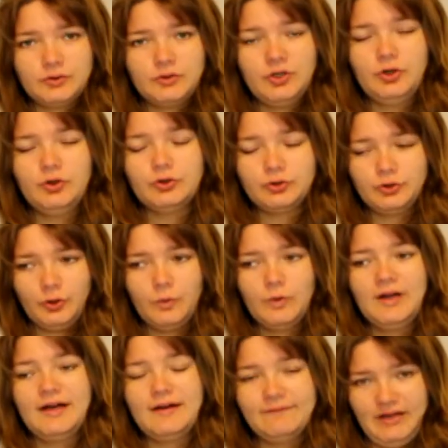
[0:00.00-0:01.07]
you could call
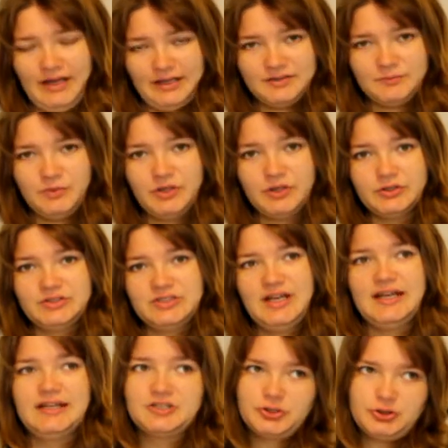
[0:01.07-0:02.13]
it a vest, because it
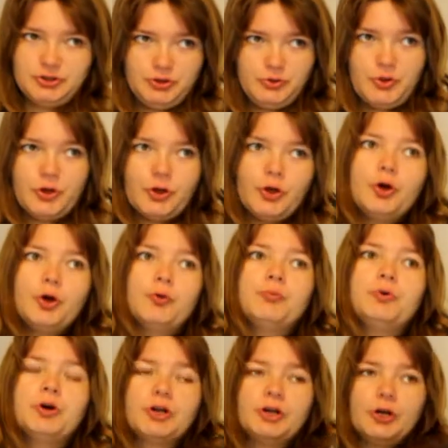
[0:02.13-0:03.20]
is, because you
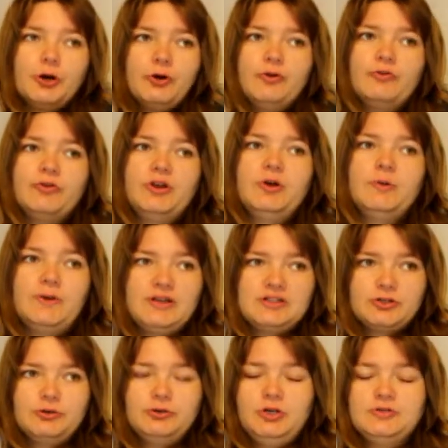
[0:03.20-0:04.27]
put it over you, it's
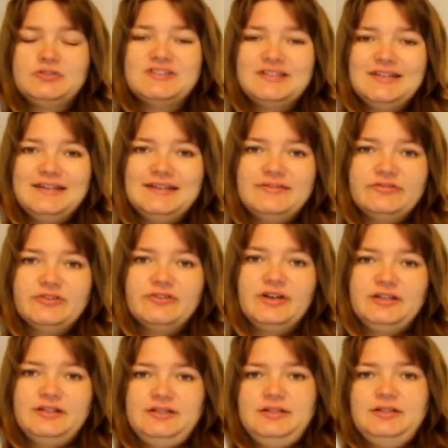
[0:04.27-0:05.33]
got no sleeves or
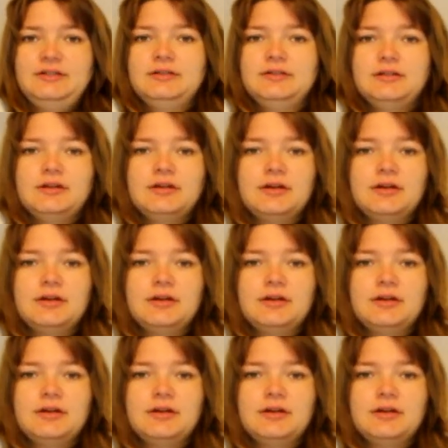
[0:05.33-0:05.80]
anything.